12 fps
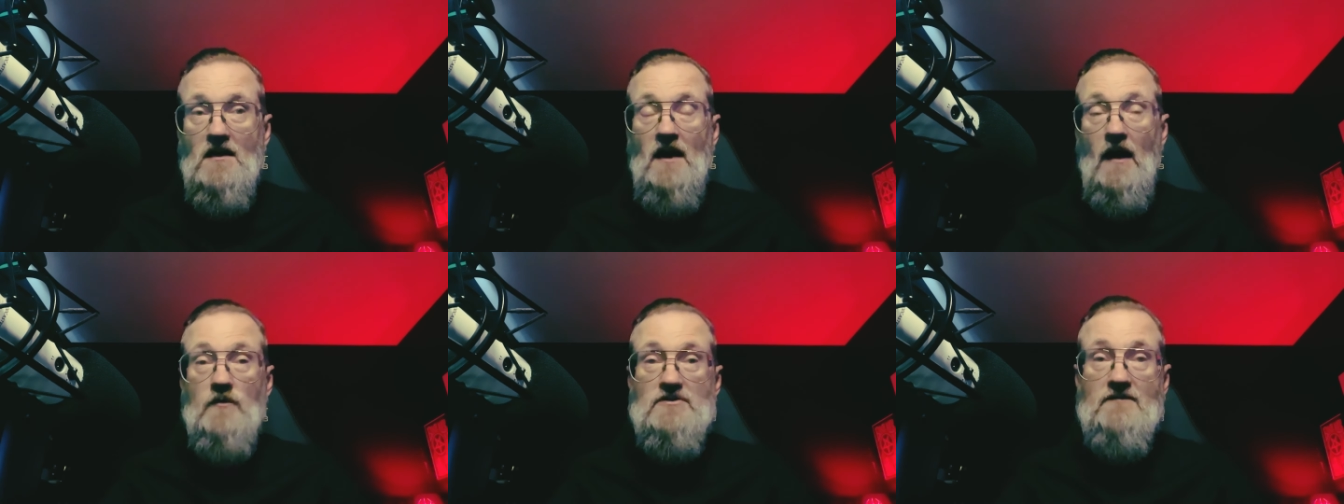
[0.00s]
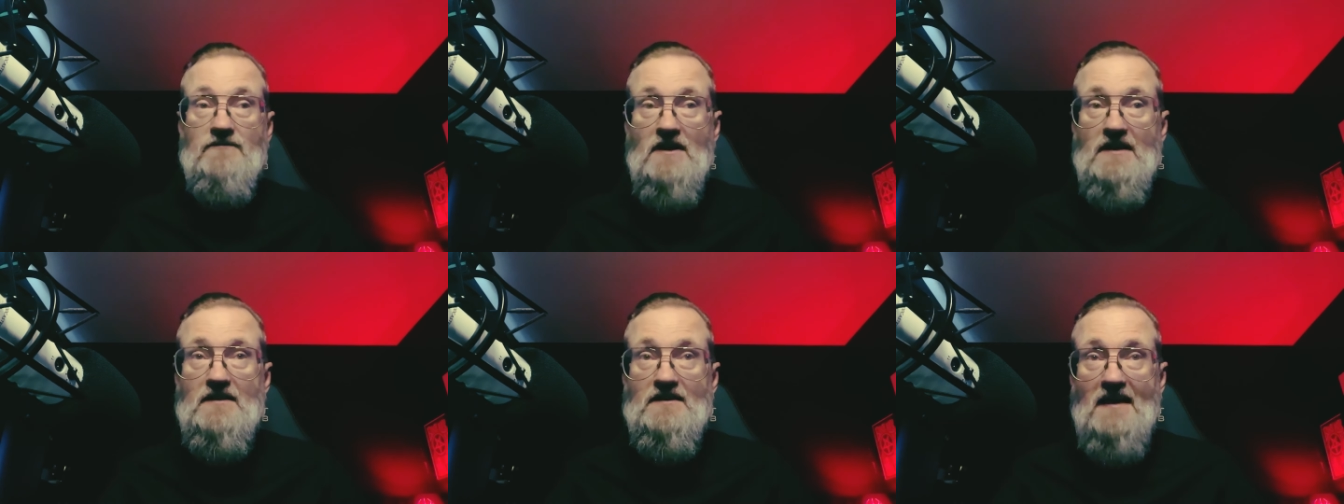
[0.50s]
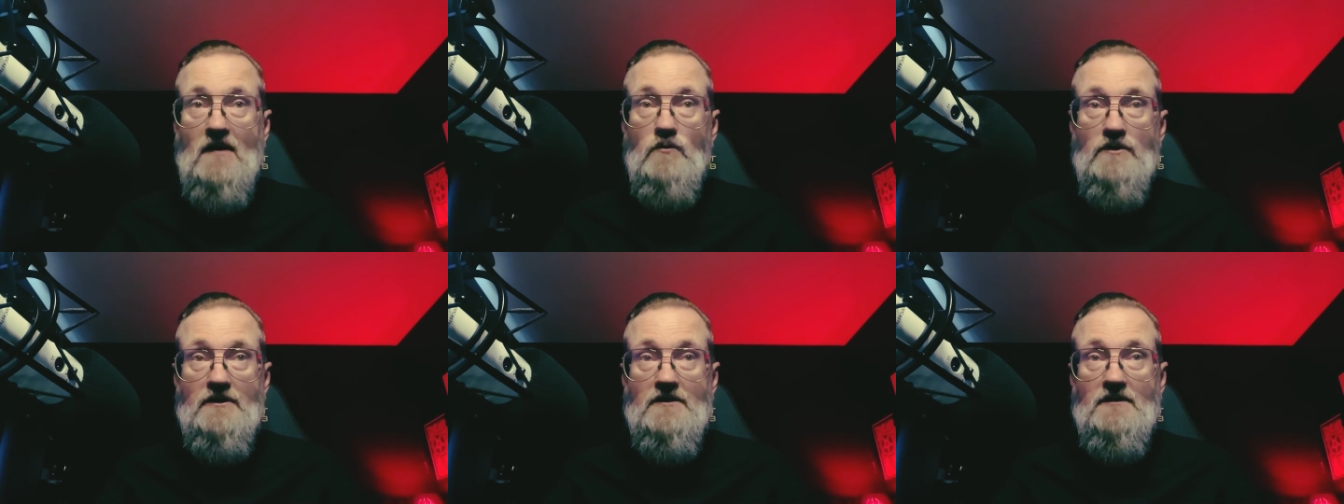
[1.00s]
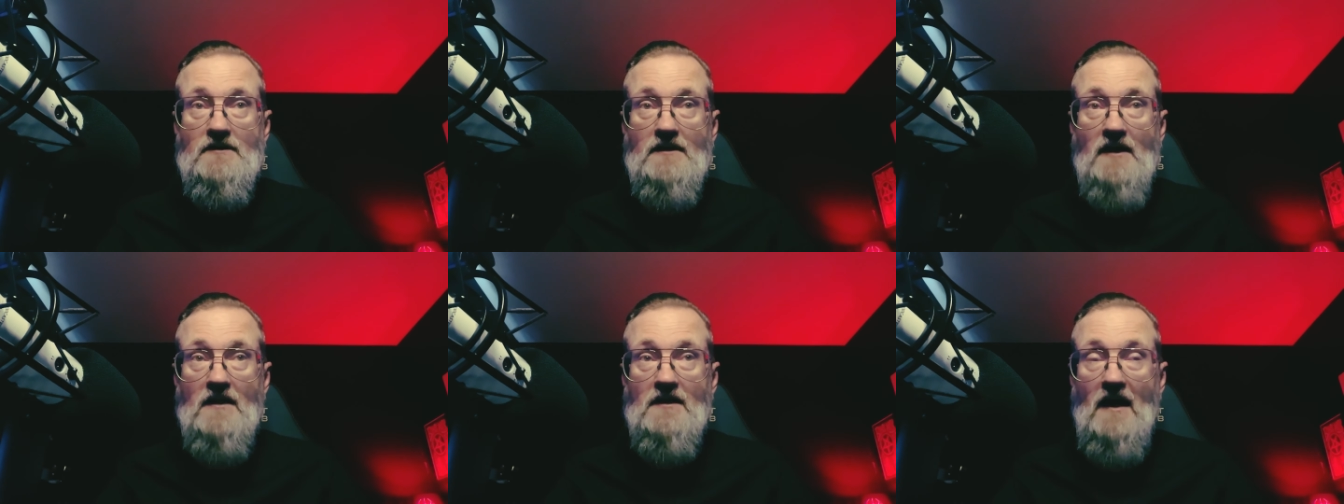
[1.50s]
I was afraid that that would
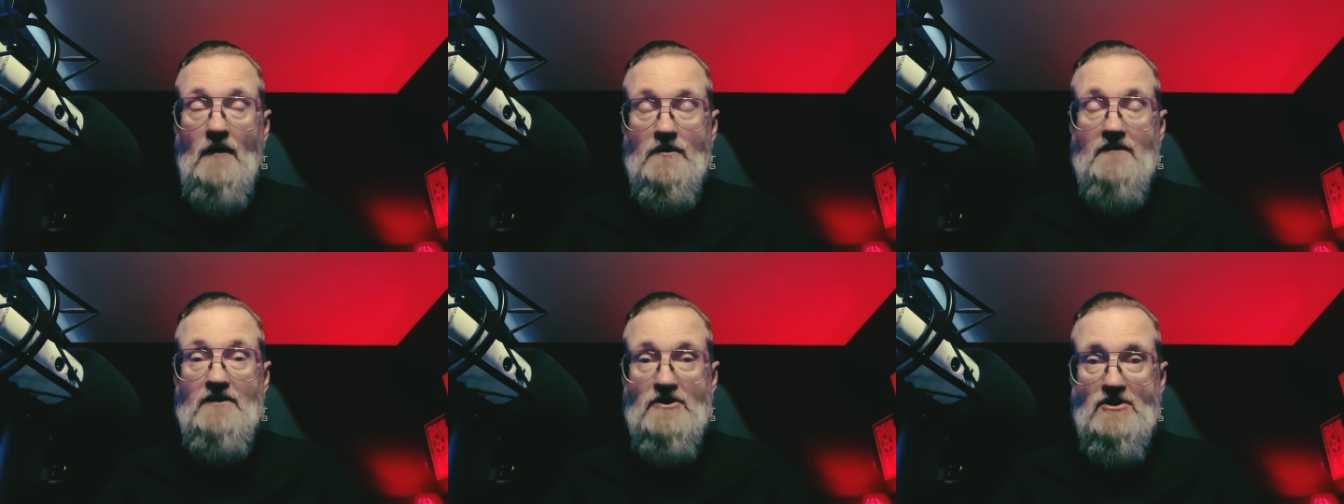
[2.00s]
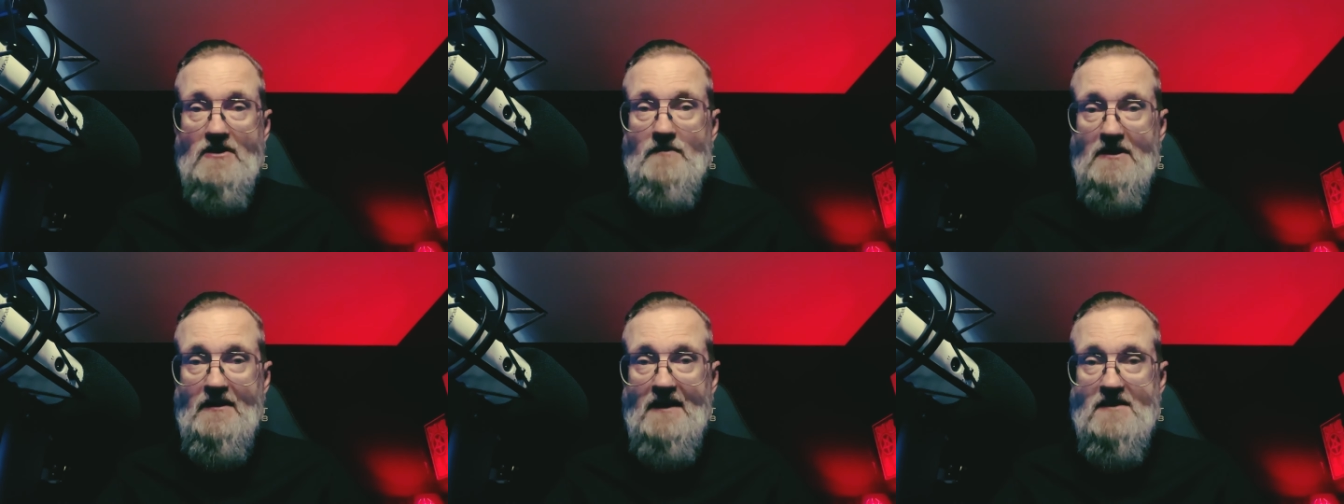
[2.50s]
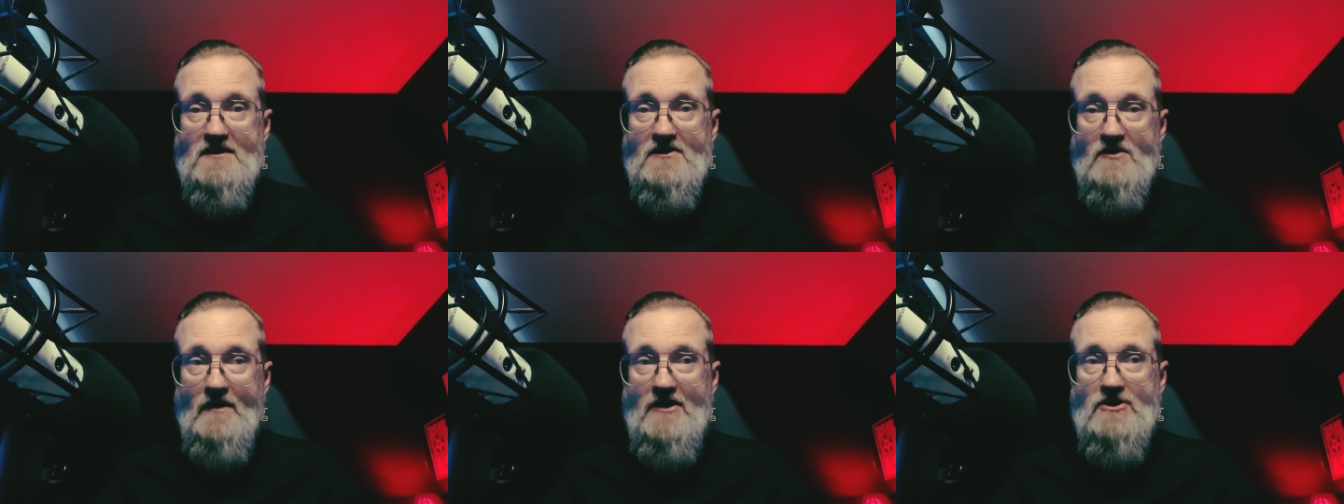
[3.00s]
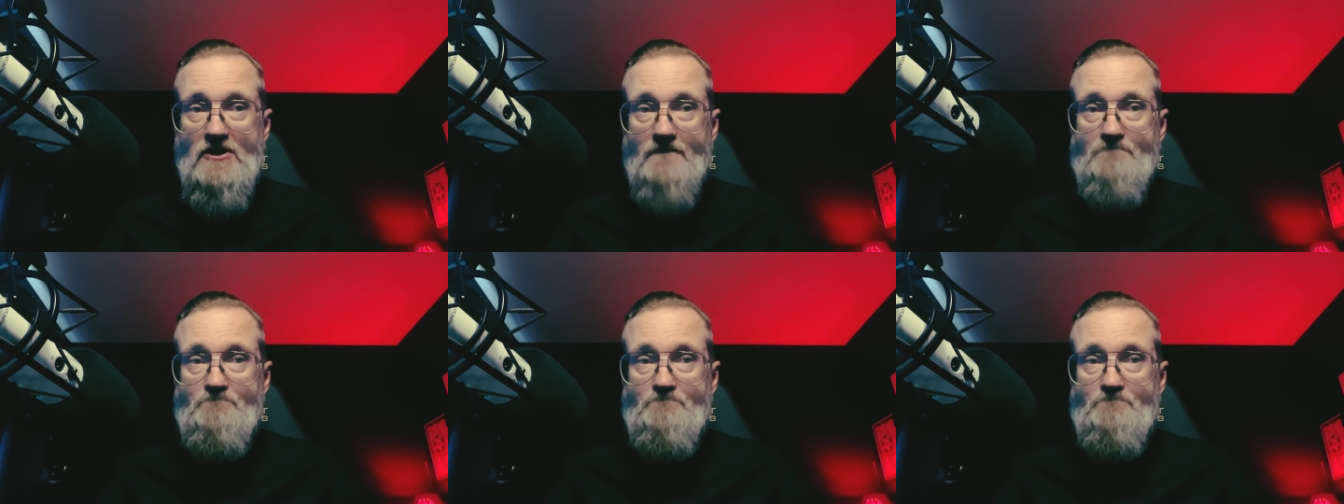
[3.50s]
uh, I would eventually be in that situation